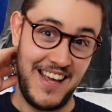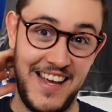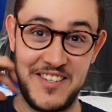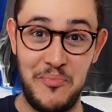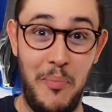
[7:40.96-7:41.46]

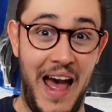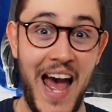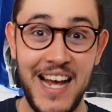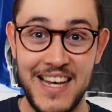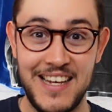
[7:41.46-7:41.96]
it's
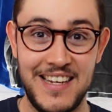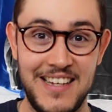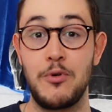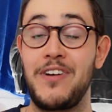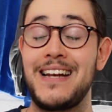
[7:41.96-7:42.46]
back.
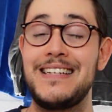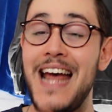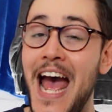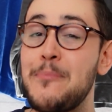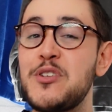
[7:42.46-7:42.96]
We've got
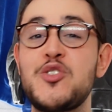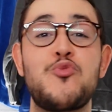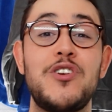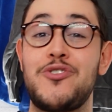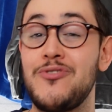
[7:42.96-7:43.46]
Daps and
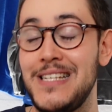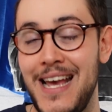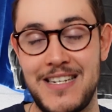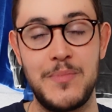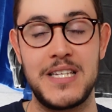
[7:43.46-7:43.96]
Swishers
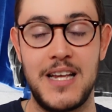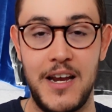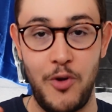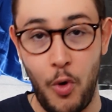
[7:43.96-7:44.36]
yet to be signed.